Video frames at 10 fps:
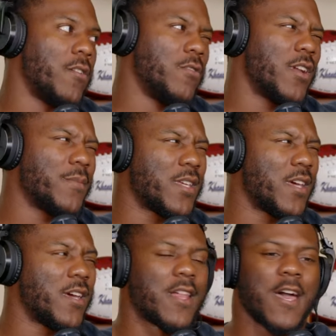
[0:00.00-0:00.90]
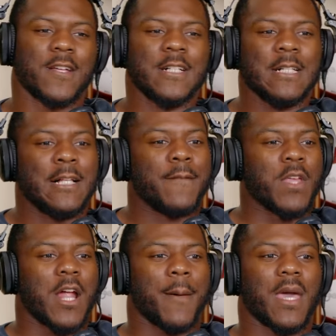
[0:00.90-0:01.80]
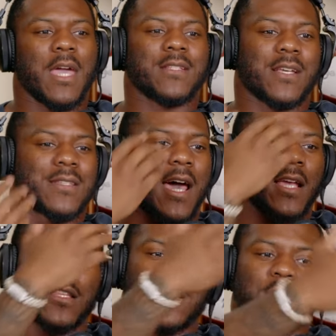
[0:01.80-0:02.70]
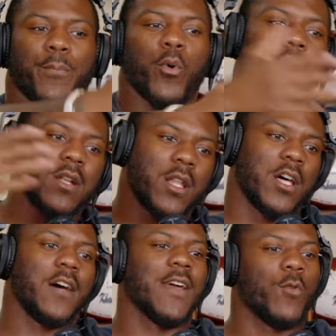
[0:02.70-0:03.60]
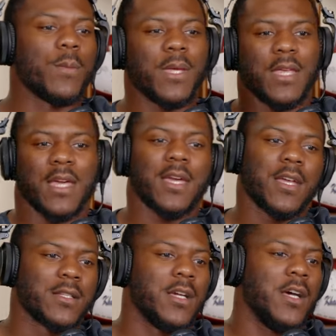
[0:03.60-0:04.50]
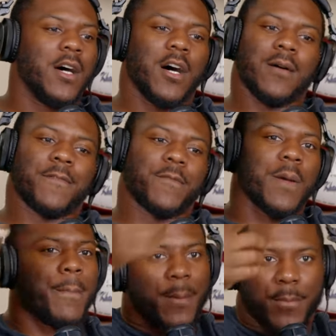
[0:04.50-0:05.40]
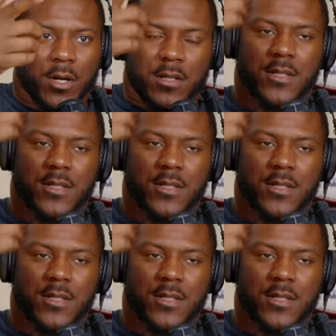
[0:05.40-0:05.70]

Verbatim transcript: You know what I'm saying? Like, you know what I mean? Just like the support and the love that we be getting from the members.